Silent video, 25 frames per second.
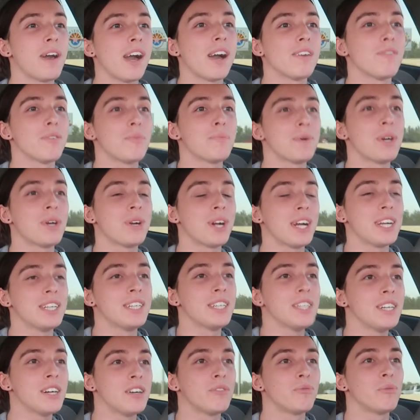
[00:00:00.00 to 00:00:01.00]
have a better
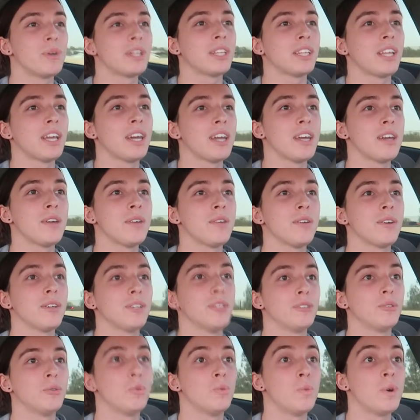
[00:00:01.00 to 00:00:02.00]
idea of what they
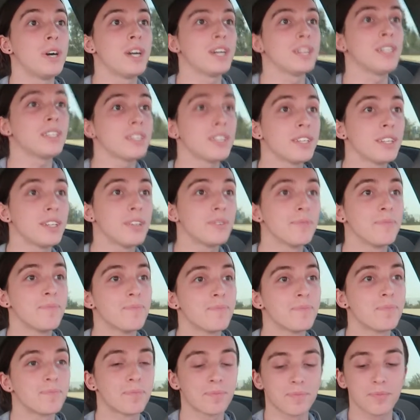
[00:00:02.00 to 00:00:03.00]
want.
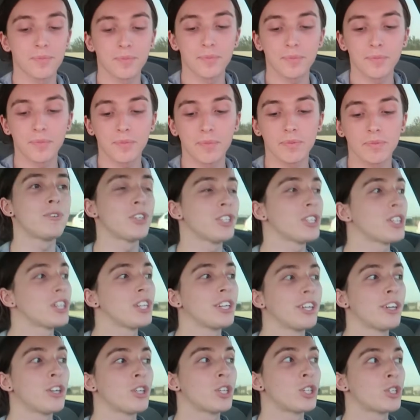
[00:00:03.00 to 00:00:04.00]
Just
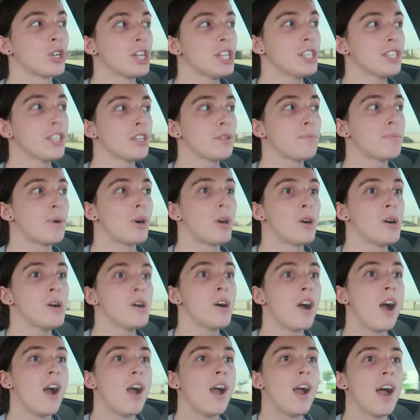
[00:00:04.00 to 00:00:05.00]
gonna go straight to the
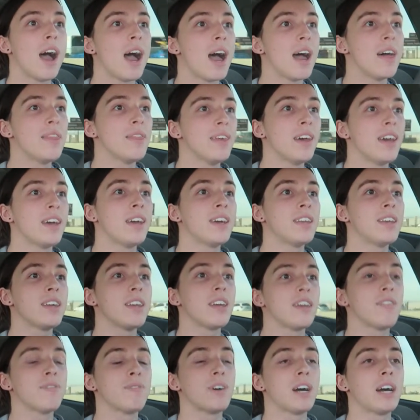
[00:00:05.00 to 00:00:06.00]
mall, and then
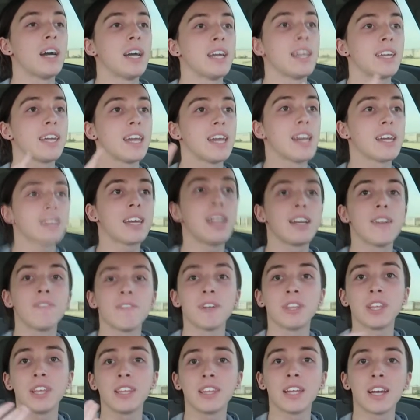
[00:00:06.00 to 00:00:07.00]
if I can't get
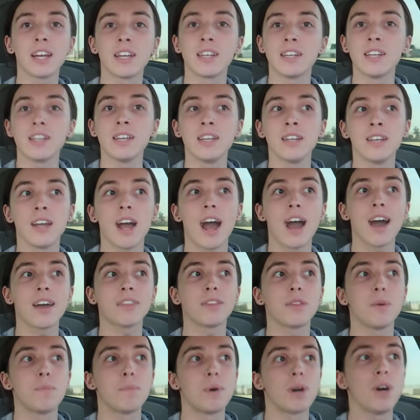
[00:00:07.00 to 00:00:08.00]
everything that I need
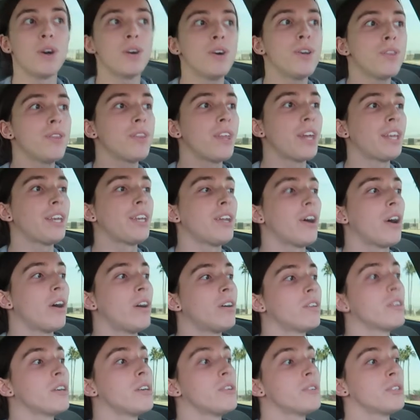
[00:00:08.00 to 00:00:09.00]
at the mall, then
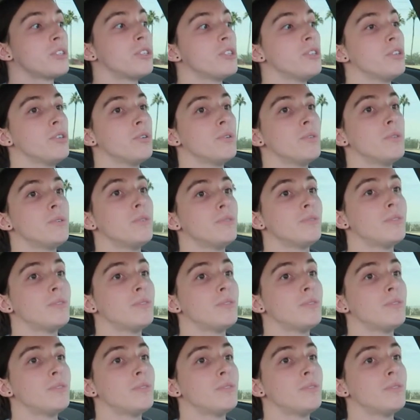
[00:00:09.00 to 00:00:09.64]
I'll go to